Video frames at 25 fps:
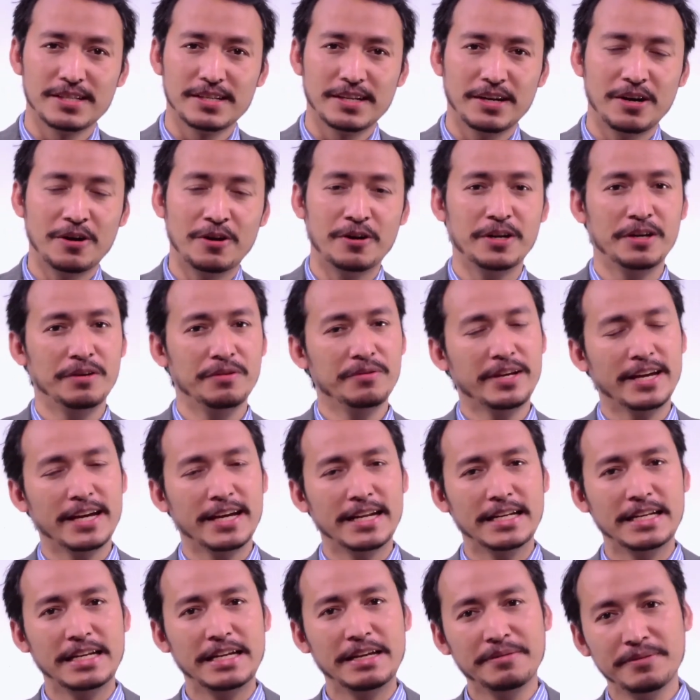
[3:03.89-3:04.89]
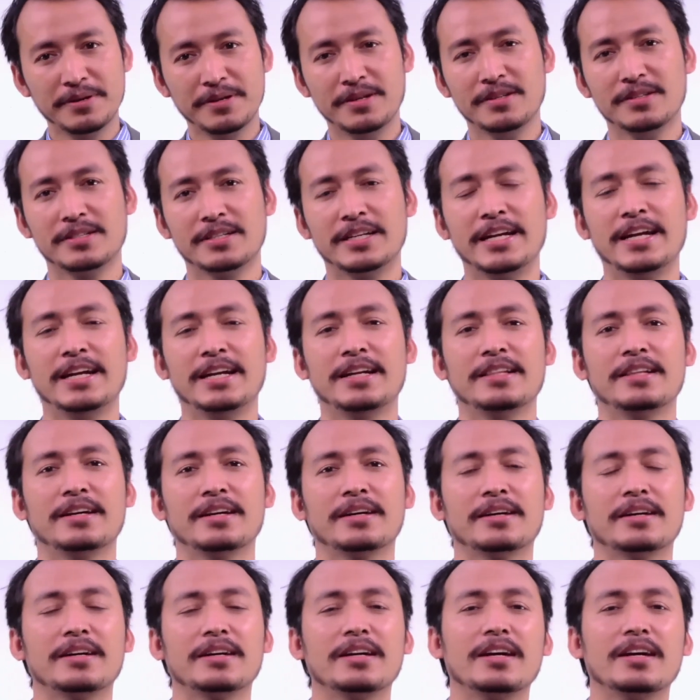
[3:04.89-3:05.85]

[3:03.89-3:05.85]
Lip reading: or you can even get the